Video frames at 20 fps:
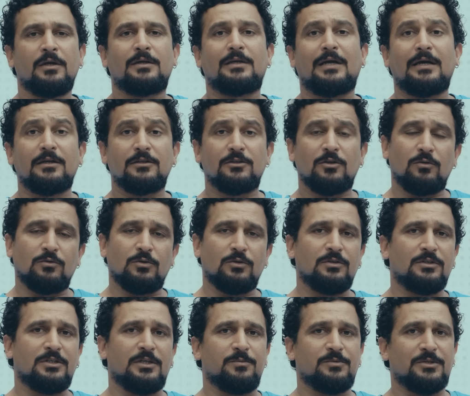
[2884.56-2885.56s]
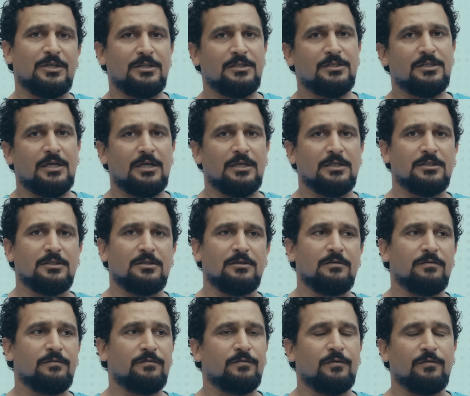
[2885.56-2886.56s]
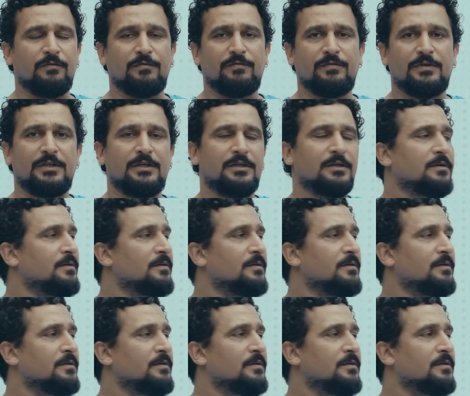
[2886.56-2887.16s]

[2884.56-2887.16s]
Tires also the same size as the 450.